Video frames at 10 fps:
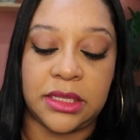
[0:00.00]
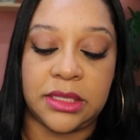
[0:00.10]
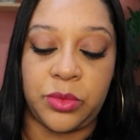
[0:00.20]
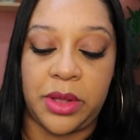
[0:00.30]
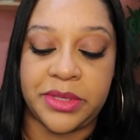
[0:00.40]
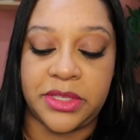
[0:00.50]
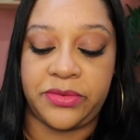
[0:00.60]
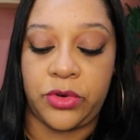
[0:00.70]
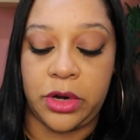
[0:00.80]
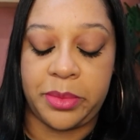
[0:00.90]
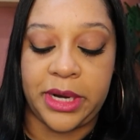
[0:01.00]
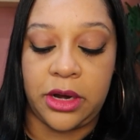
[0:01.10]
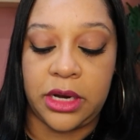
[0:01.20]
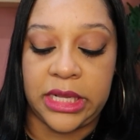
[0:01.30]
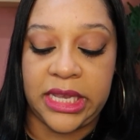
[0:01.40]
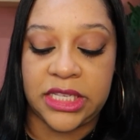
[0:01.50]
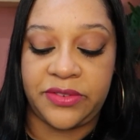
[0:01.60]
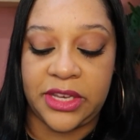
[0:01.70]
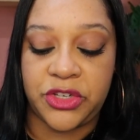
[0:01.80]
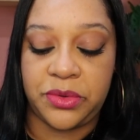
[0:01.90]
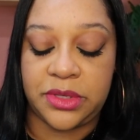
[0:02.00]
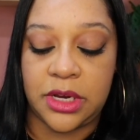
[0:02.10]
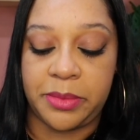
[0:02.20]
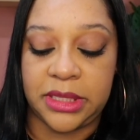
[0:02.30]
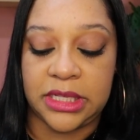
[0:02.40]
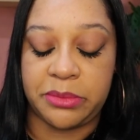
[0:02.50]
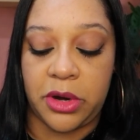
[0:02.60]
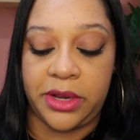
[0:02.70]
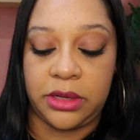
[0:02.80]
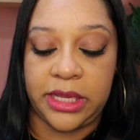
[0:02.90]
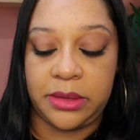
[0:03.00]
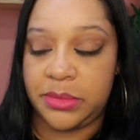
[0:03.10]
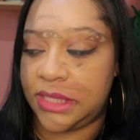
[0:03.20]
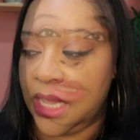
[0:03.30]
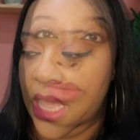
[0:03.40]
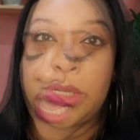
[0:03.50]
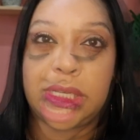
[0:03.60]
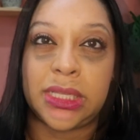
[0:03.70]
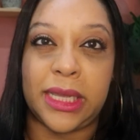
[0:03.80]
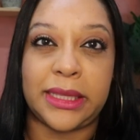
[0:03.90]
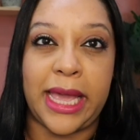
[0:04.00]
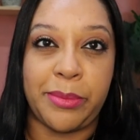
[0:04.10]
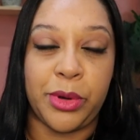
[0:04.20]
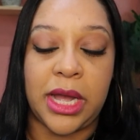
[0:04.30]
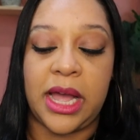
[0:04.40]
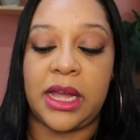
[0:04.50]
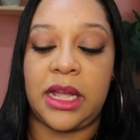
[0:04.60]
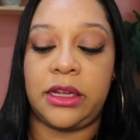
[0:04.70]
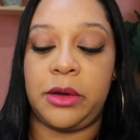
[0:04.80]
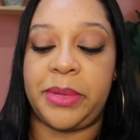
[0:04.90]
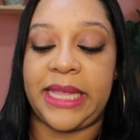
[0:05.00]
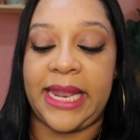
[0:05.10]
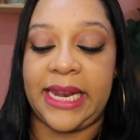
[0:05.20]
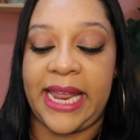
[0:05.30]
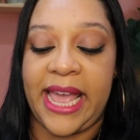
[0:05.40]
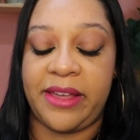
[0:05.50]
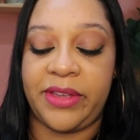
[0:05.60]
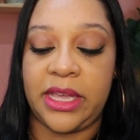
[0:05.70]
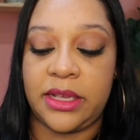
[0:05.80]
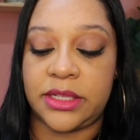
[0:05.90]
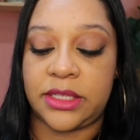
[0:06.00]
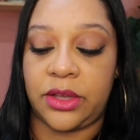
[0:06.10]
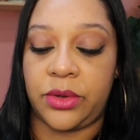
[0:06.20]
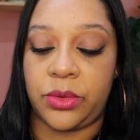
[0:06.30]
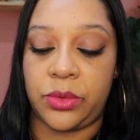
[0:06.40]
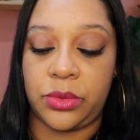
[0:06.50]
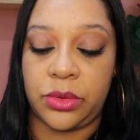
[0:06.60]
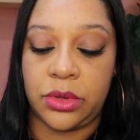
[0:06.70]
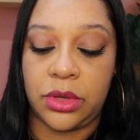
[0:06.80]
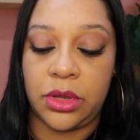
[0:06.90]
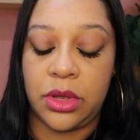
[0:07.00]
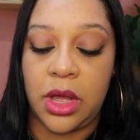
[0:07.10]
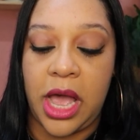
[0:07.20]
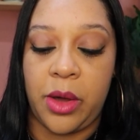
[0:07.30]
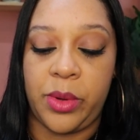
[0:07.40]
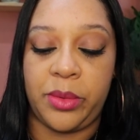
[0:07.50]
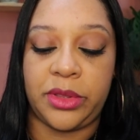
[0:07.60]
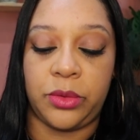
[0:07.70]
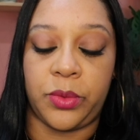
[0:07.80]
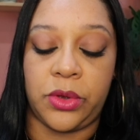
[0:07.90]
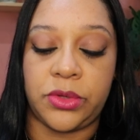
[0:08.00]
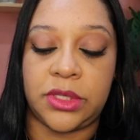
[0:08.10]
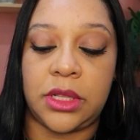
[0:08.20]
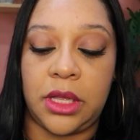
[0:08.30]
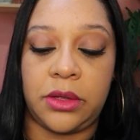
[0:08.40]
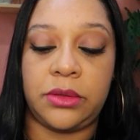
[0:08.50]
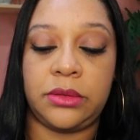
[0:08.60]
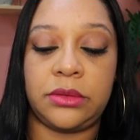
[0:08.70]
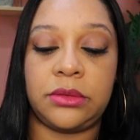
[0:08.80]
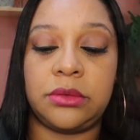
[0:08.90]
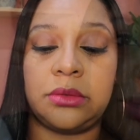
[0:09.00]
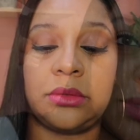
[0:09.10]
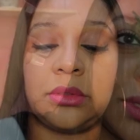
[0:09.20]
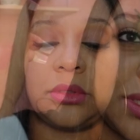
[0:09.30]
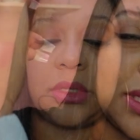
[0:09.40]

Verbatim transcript: in, while I was in Sephora, but I heard Aaliyah's face. She was talking about this Mario lips. I wanted to get like the apricot color, but they didn't have it. So I went with the Rose Glow. So this